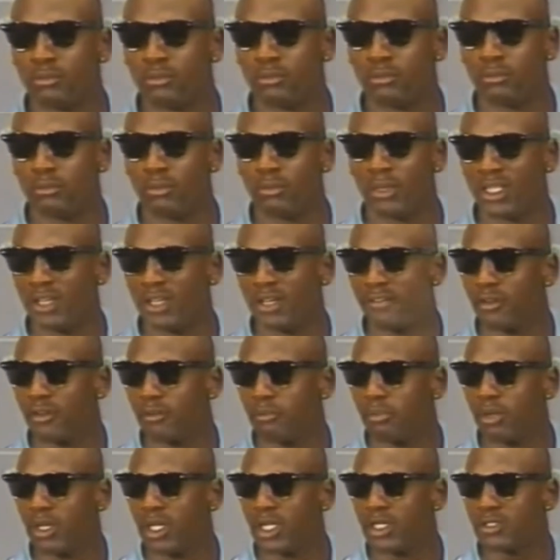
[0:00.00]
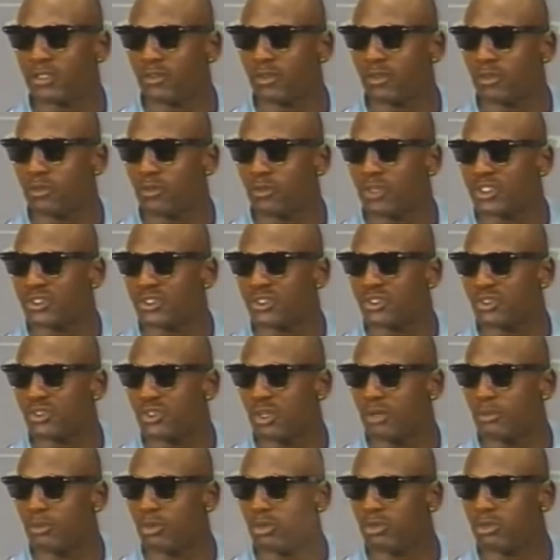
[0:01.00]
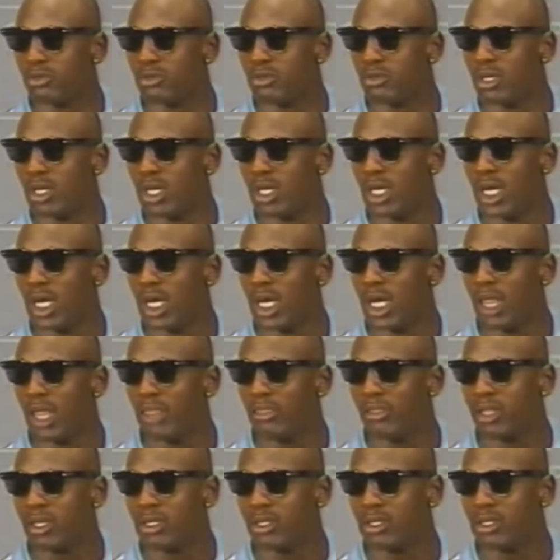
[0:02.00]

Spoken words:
my definite plans for the rest of the summer. I think